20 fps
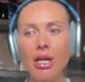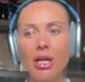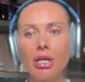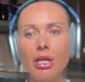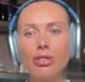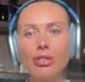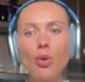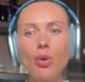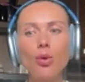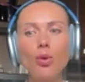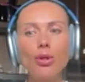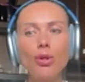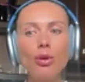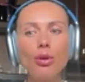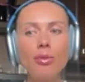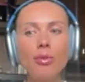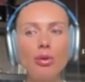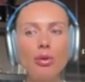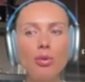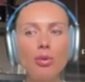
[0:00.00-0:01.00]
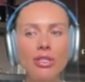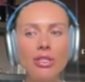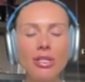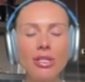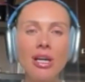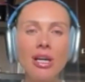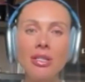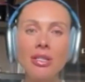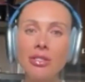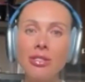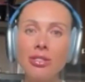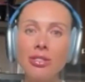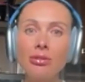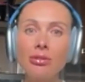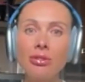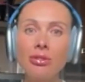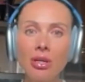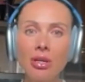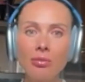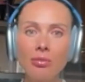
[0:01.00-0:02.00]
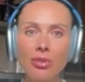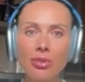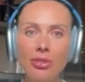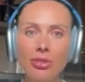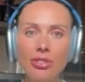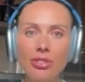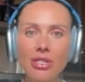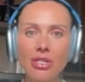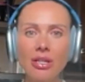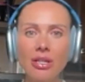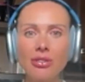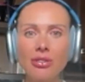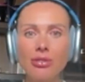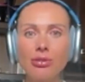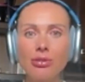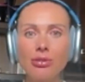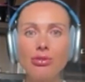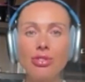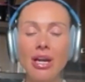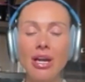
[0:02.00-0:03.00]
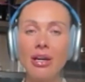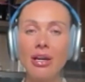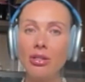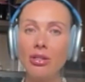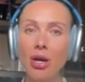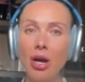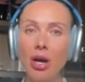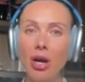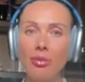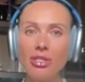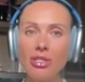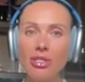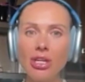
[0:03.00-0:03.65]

So, no matter what, I understood numbers, I understood economics.